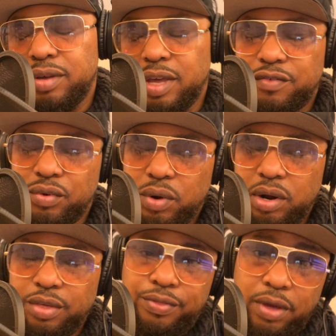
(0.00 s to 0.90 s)
Hey
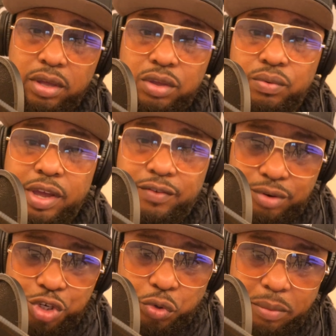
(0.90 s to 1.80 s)
everyone, thank you again
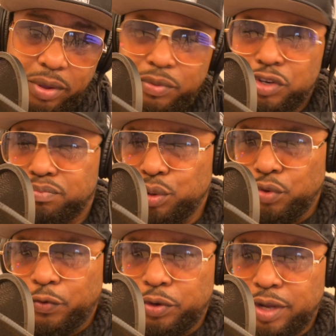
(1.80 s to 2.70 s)
for joining me on this
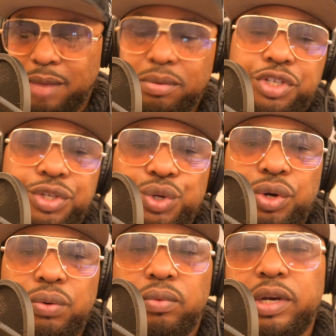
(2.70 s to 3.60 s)
beautiful day. But you know
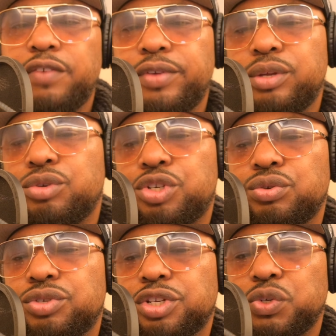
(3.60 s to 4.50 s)
what, whenever you
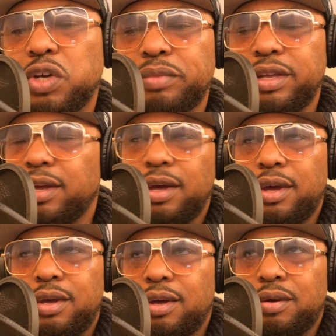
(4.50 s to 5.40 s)
choose to join me,
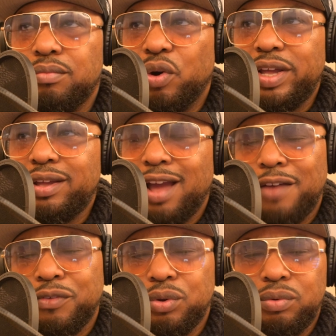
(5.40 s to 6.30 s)
morning,
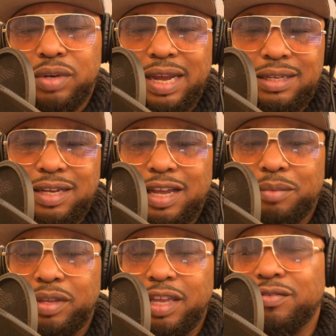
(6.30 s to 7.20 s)
afternoon,
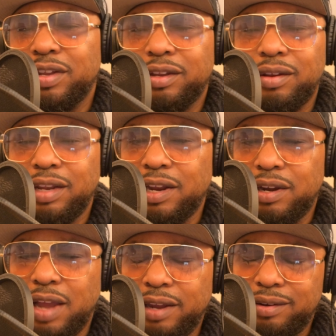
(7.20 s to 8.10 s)
nighttime, evening, late at
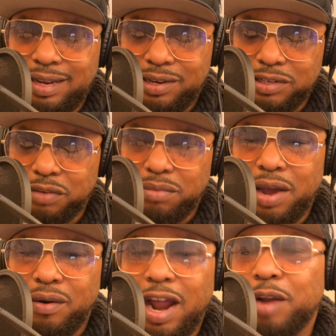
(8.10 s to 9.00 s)
night, it doesn't
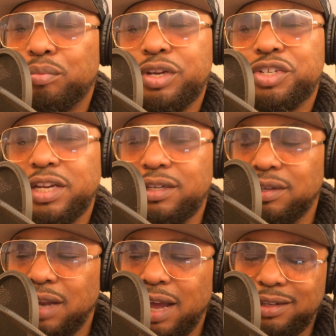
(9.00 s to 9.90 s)
matter. I appreciate the
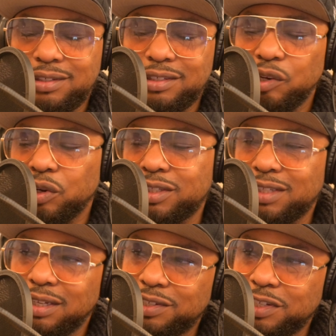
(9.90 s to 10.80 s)
likes, the looks,
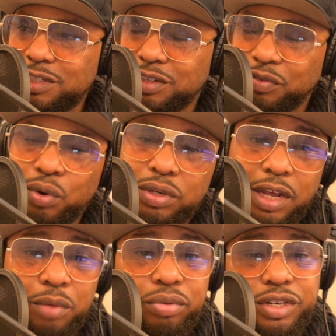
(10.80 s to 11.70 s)
the listens, and of course
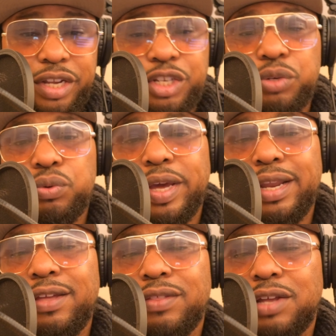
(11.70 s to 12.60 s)
I'd appreciate you
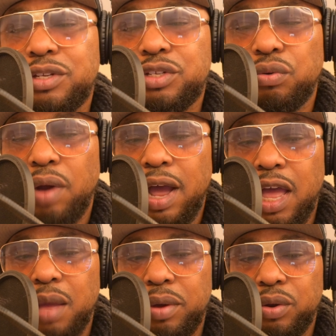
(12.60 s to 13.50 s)
hitting that
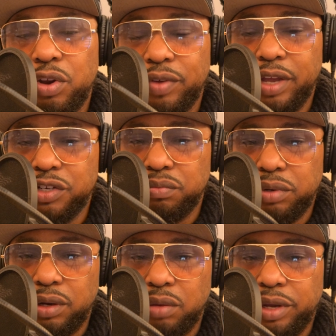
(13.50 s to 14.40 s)
subscribe and notification
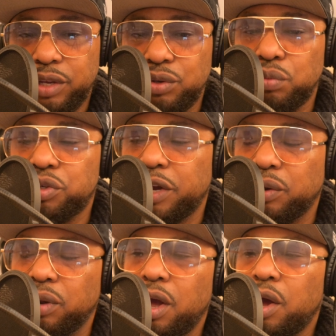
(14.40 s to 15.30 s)
bell on my YouTube
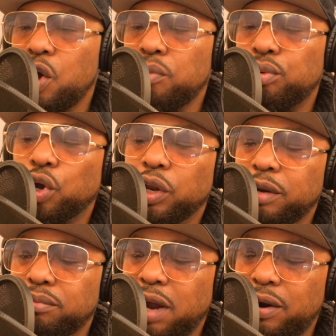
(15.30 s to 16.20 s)
channel,
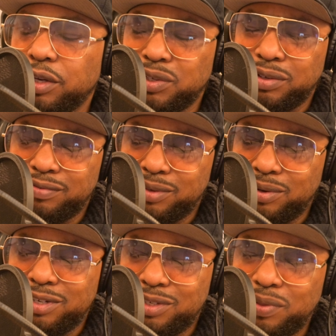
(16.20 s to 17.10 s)
Brooklyn Baritone. Of
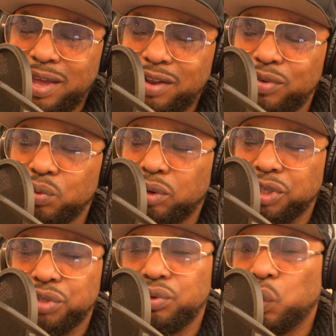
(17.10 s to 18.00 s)
course, do that if you
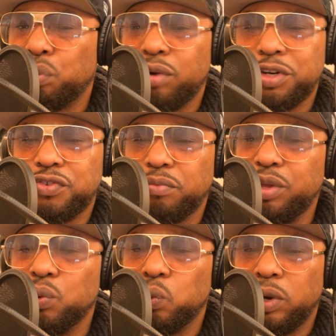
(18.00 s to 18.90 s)
want to, no pressure from
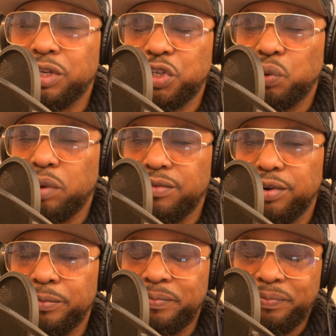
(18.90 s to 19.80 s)
me whatsoever.